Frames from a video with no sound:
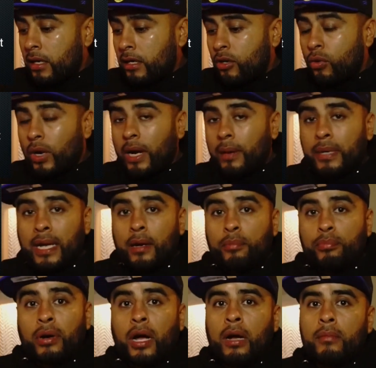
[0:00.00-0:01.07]
Crime not a
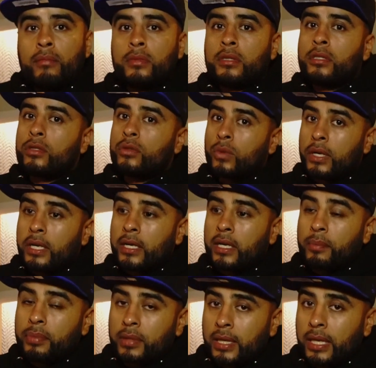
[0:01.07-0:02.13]
problem till you running
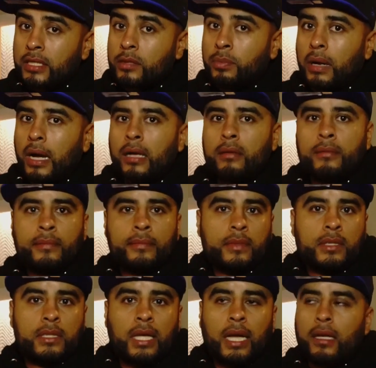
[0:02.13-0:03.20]
up in they spot.
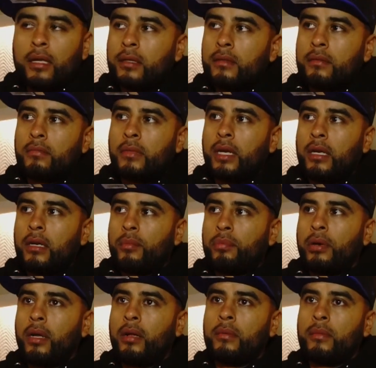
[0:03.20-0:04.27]
Exactly. It ain't a
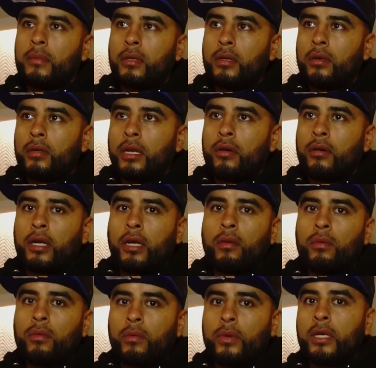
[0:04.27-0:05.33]
problem, you know, they don't care
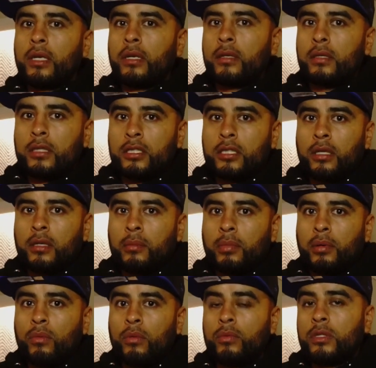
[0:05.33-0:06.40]
when we killing each other,
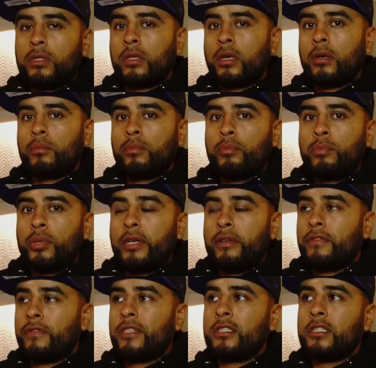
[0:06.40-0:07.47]
but when we start
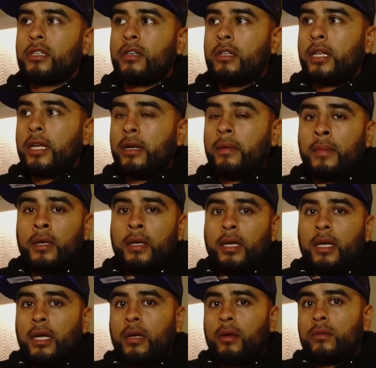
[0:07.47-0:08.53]
infringing on them
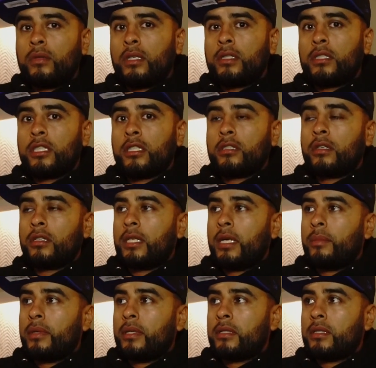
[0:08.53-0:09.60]
and shit starts
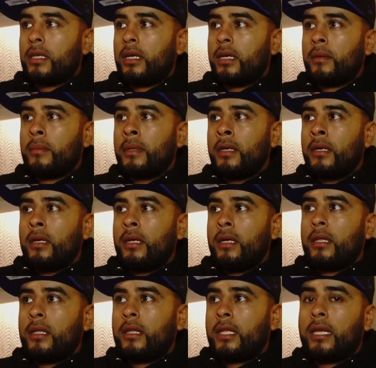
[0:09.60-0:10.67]
happening to them,
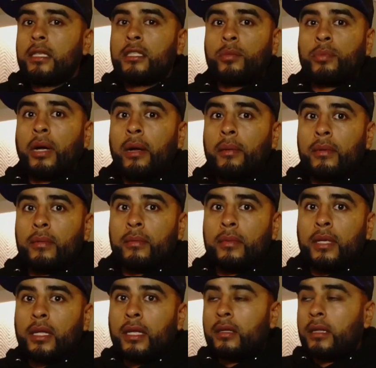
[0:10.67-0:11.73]
then it's a problem.
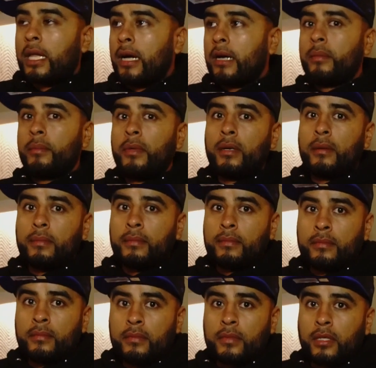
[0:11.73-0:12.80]
Then lock them up.
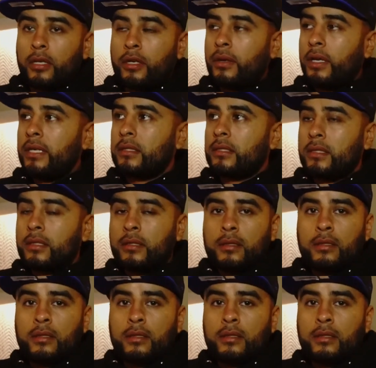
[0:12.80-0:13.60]
They're crazy.